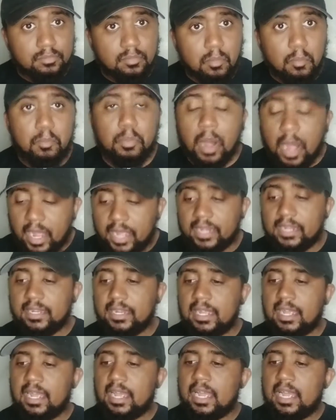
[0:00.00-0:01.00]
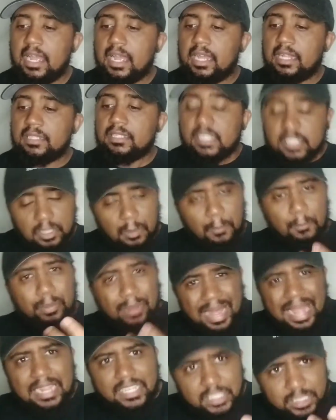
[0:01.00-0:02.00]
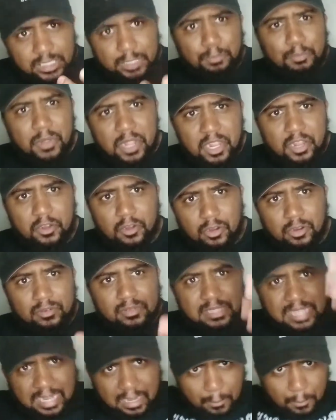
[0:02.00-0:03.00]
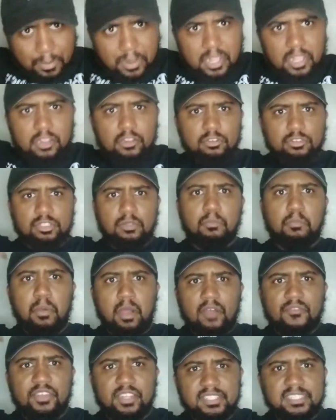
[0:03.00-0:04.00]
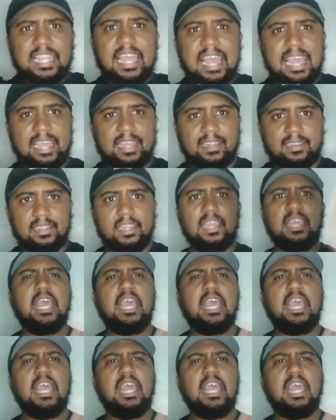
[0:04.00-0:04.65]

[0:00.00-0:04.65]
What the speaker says: but there's a black sphere that appears above his head.